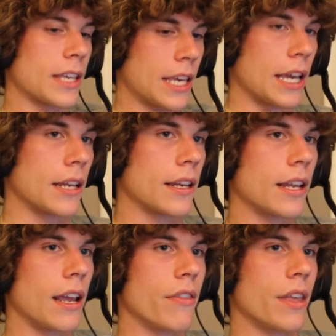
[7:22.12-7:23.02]
kit,
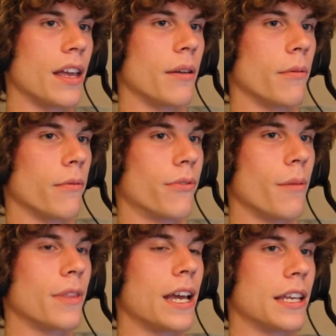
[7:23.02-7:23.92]
and then
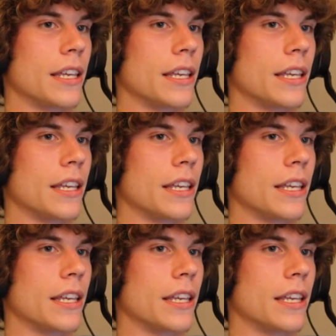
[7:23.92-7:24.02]
from that